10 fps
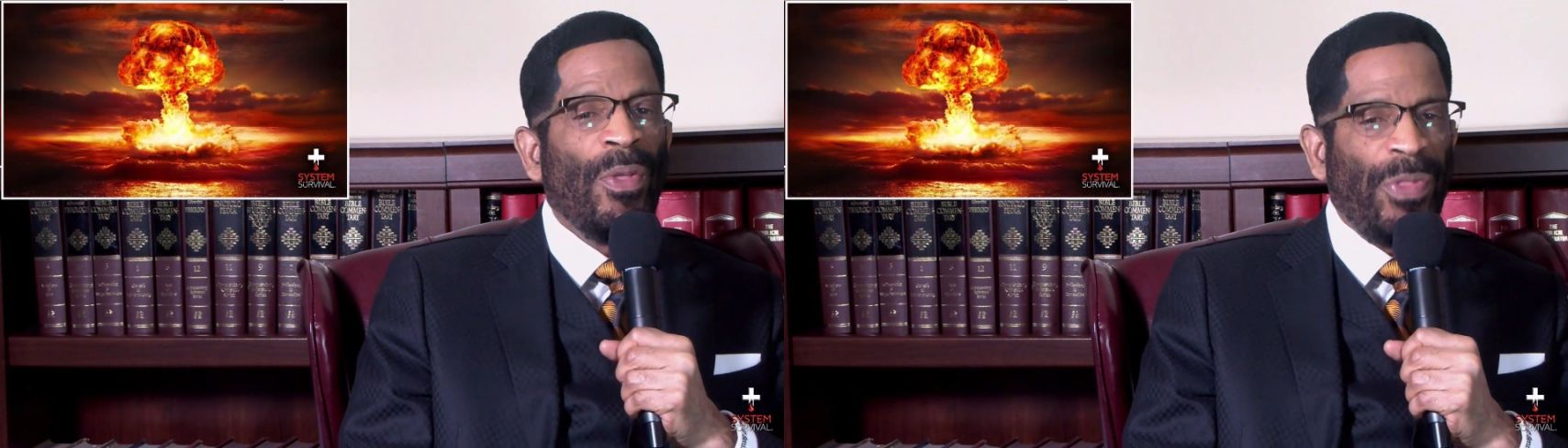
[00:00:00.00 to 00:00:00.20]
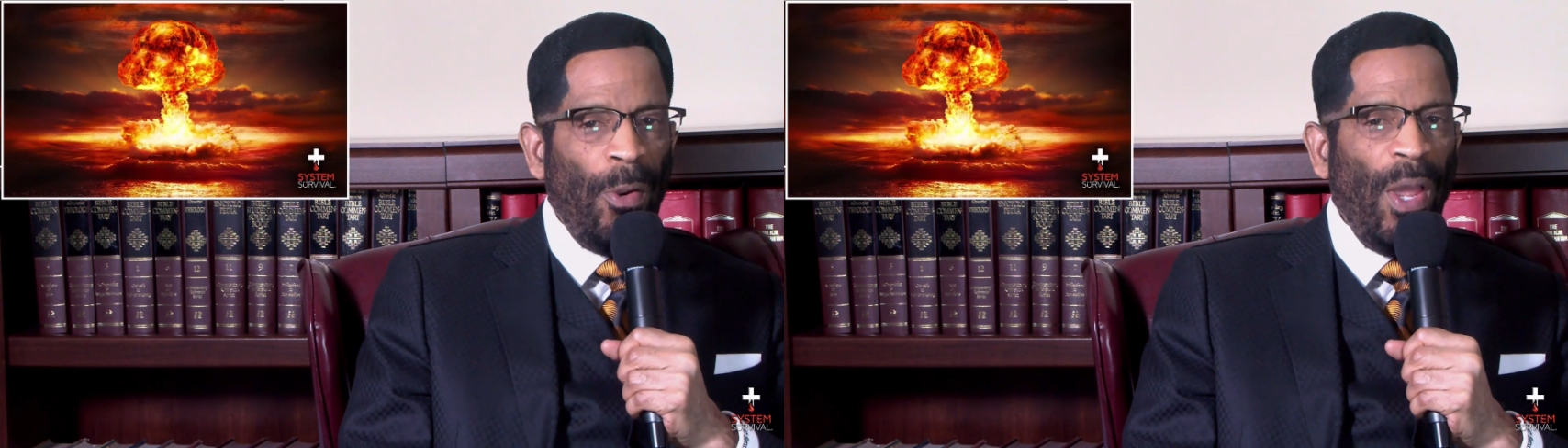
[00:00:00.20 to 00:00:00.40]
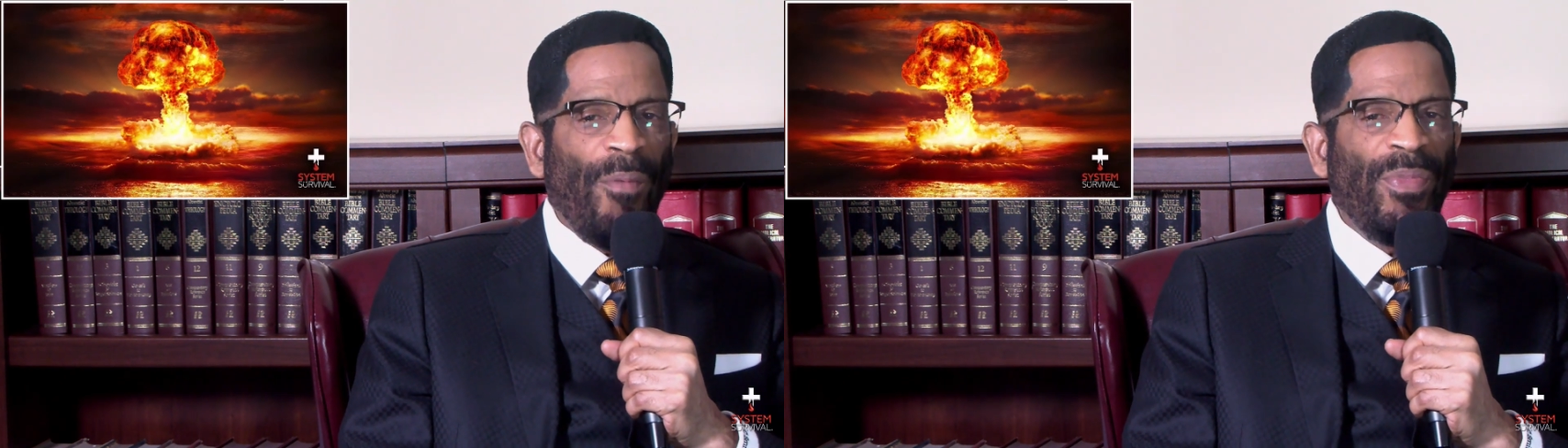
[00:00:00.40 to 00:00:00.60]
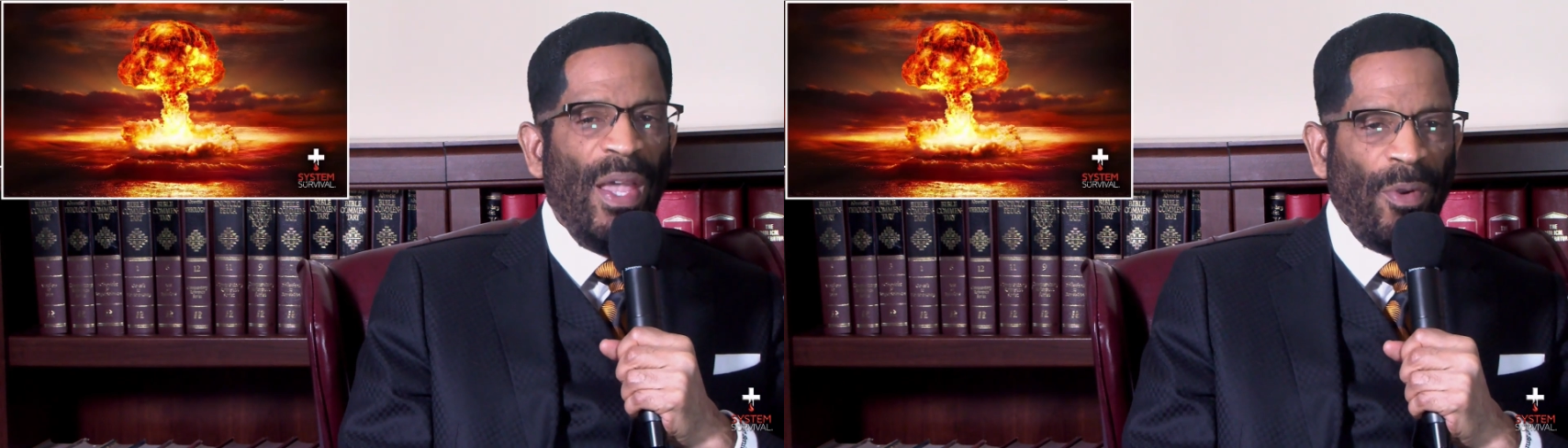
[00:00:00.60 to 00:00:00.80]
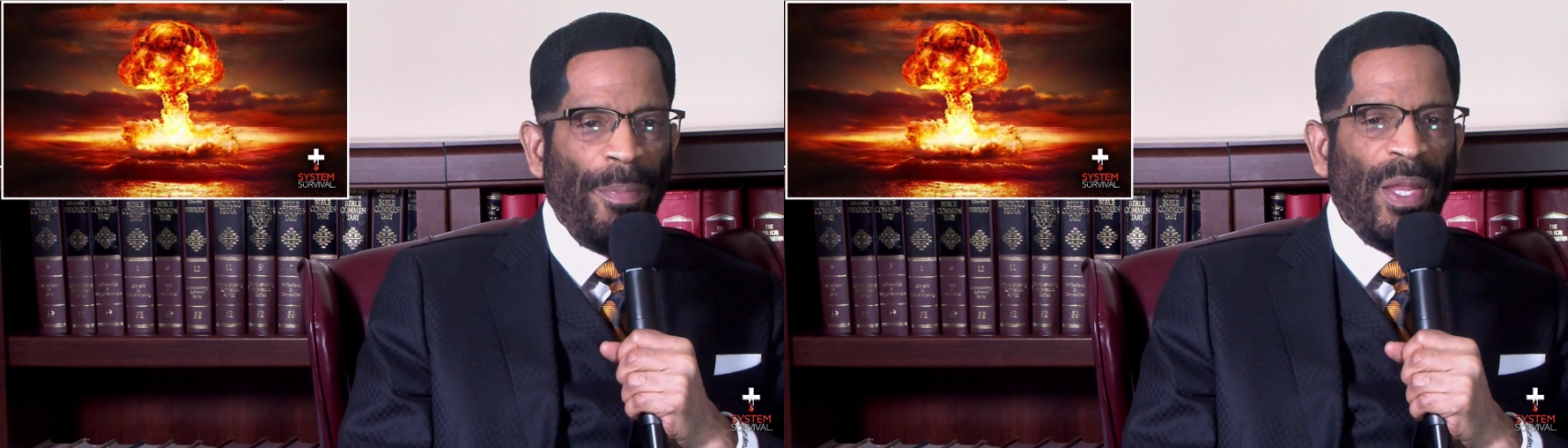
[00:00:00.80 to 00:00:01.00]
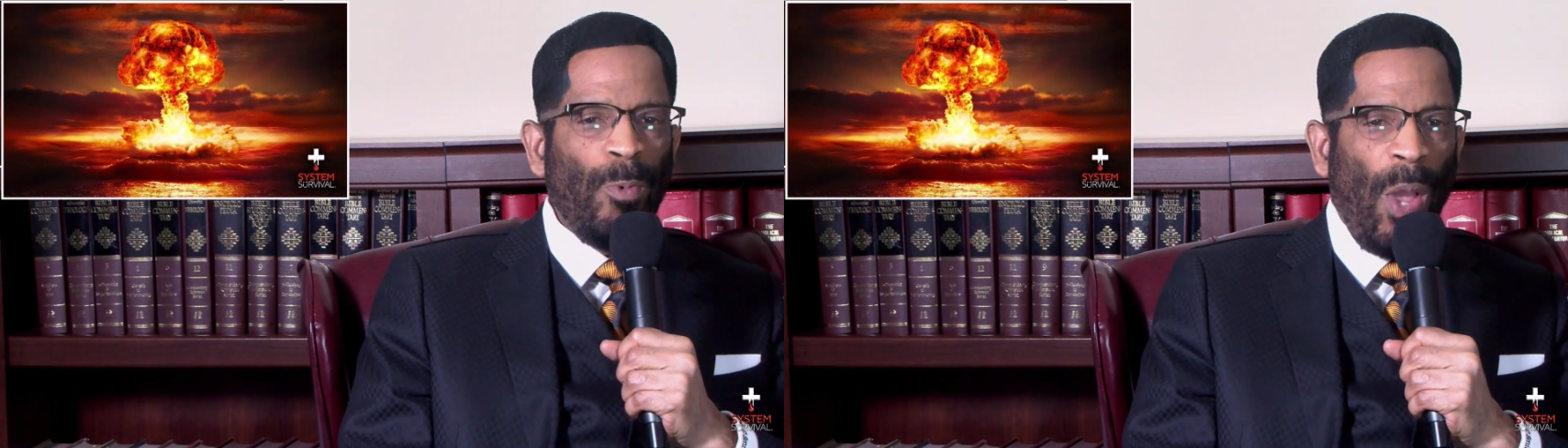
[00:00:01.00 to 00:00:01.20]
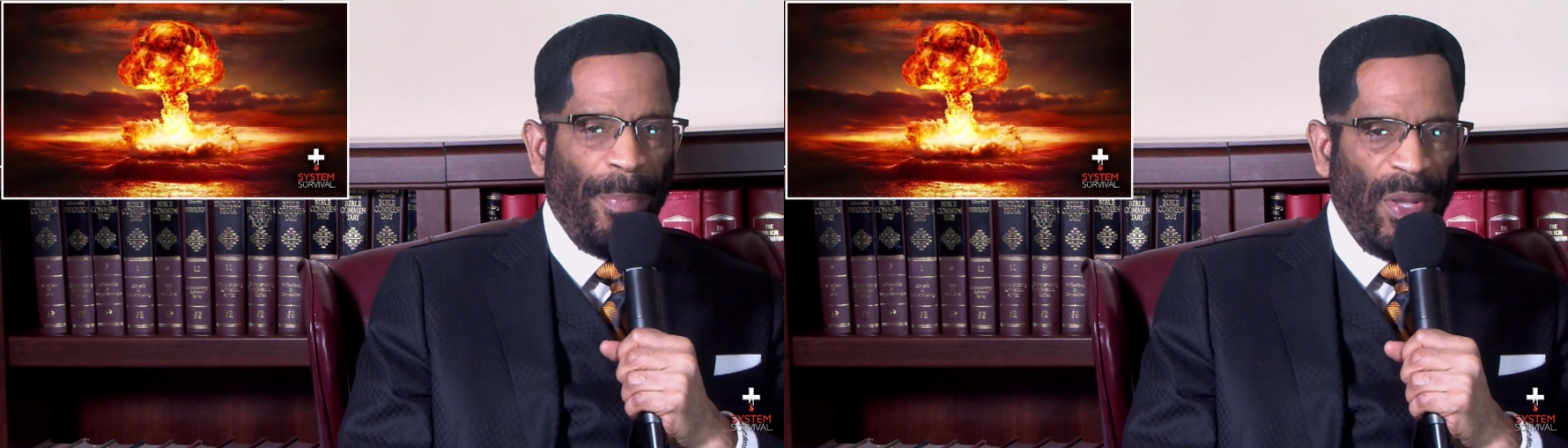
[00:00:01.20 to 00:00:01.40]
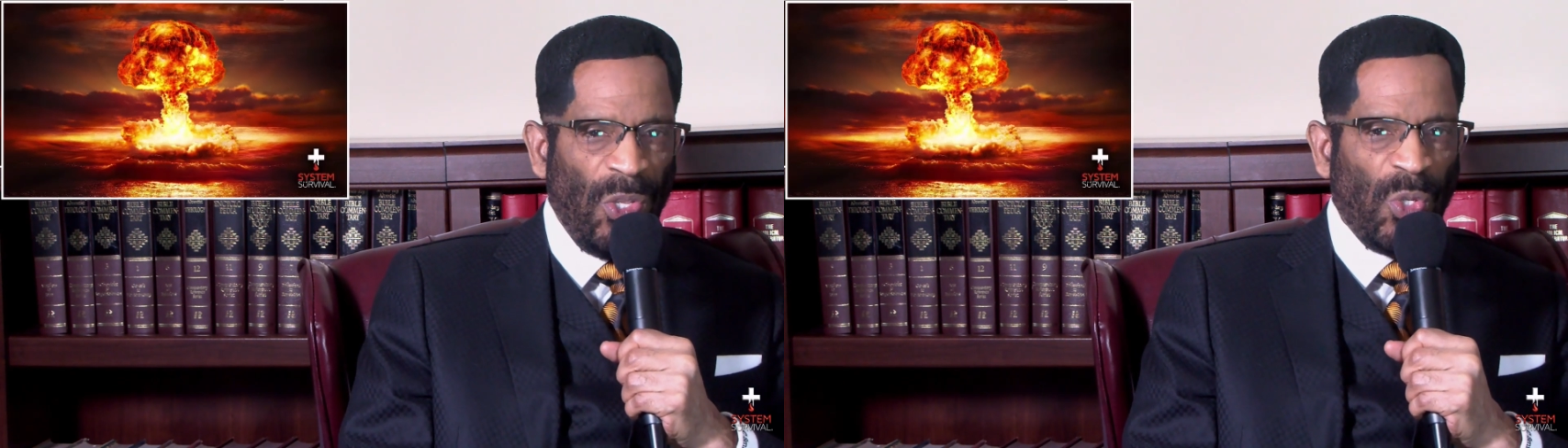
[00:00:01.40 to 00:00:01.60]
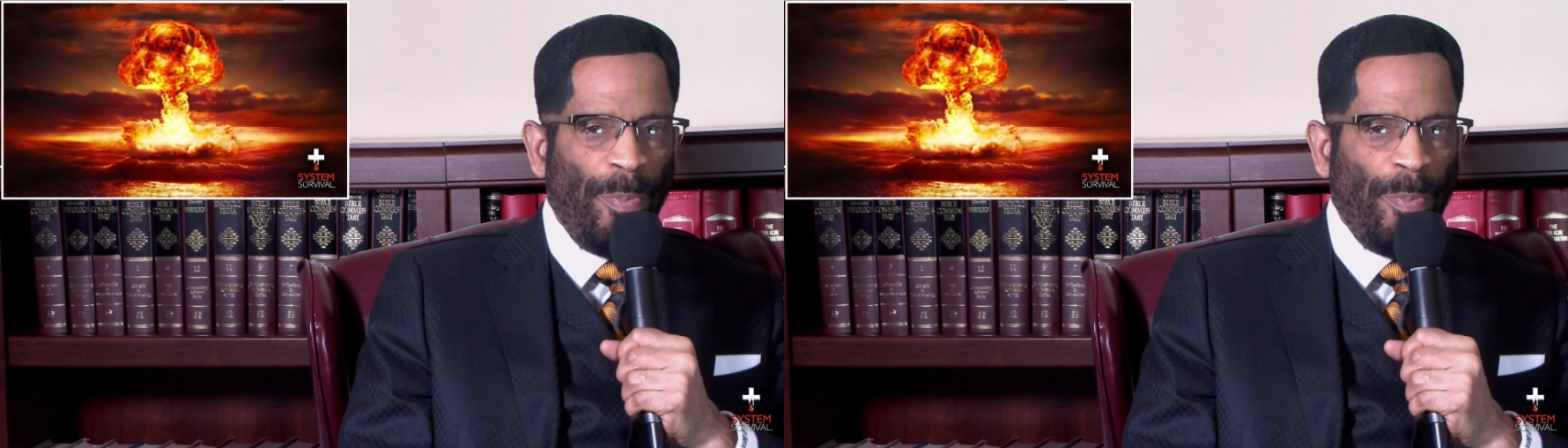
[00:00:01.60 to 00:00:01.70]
There have never been weapons